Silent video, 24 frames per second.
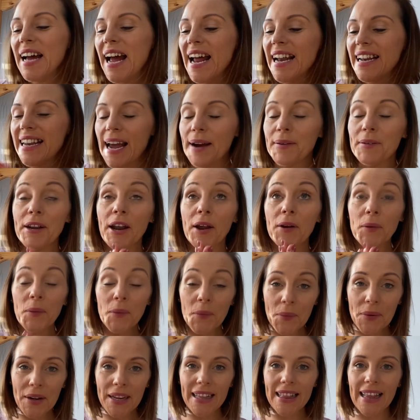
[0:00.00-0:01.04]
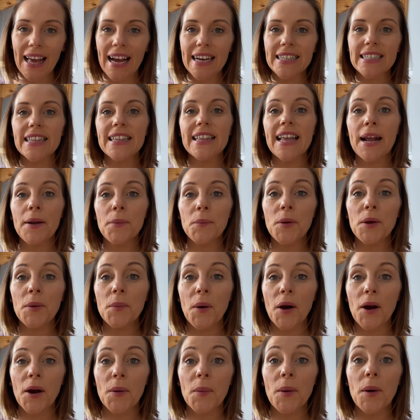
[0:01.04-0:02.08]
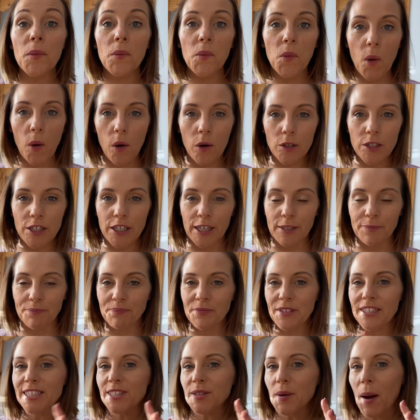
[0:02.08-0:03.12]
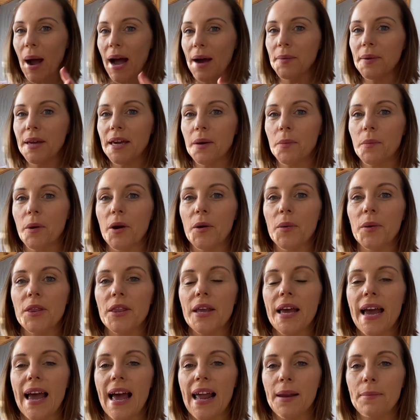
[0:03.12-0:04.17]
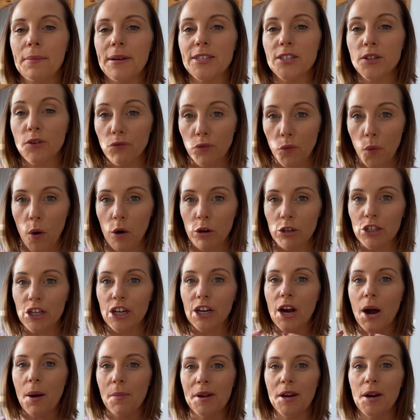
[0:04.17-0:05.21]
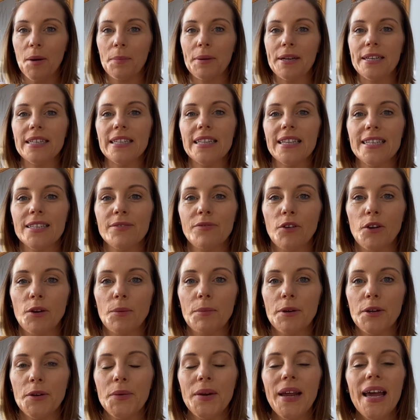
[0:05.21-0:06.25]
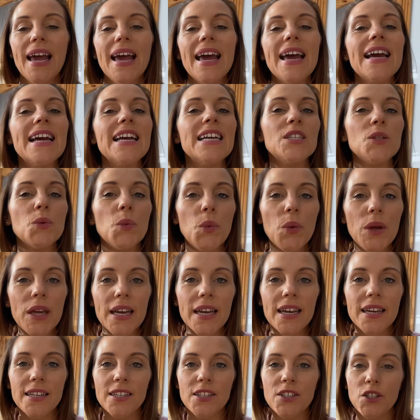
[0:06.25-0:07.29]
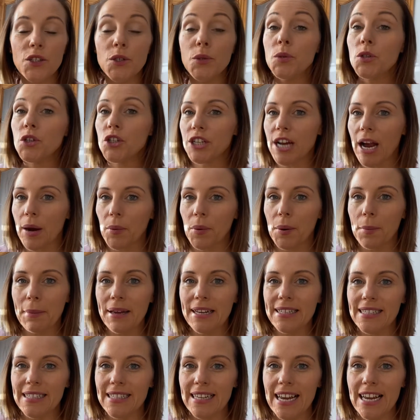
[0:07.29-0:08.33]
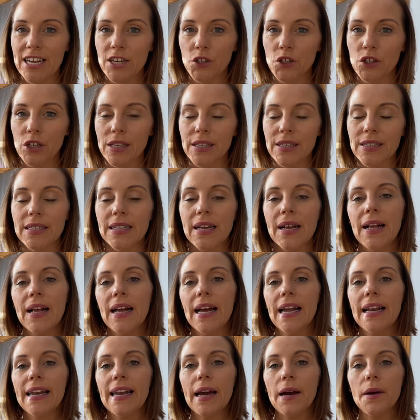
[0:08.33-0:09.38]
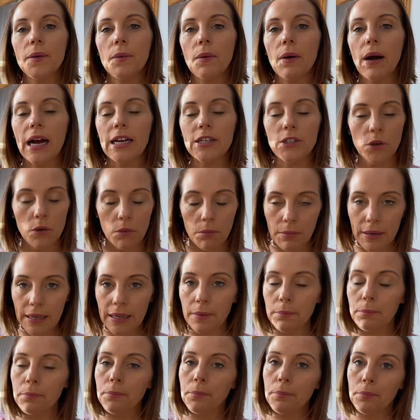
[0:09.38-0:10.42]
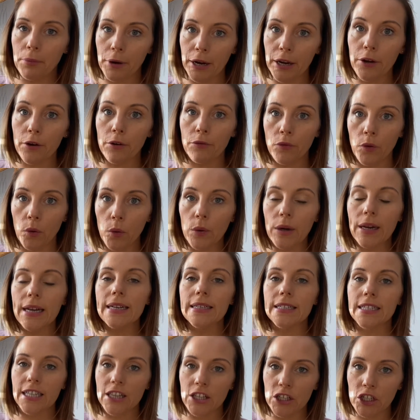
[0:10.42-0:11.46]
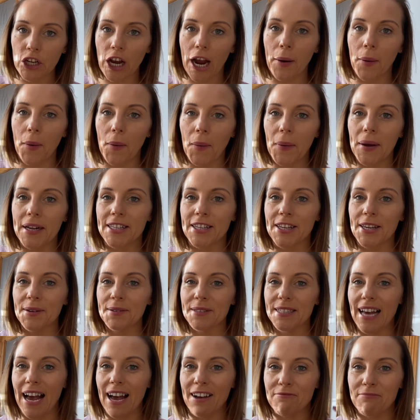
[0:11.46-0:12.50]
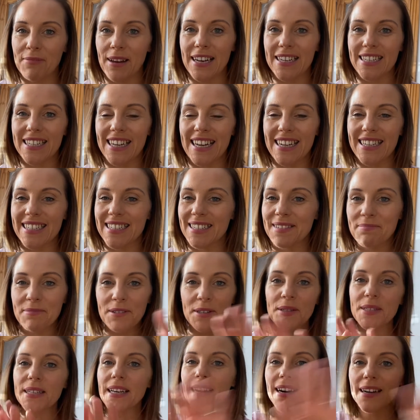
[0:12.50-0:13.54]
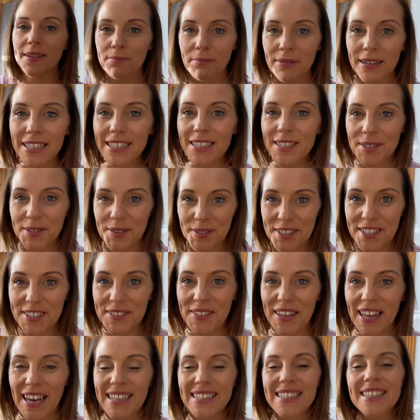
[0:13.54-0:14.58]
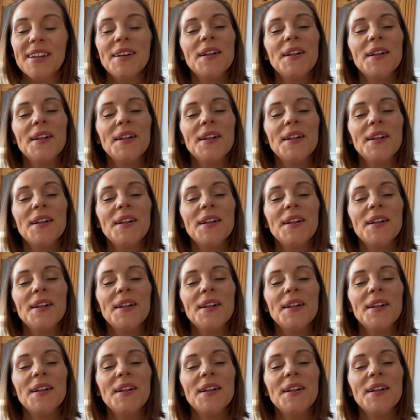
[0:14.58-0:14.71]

Now, not only that, then we work with water. So how we can work with the element of water coming up into this full moon is we can do shower meditations. Now, I don't mean bring your phone into the shower with you to have meditating music on. Please don't do that.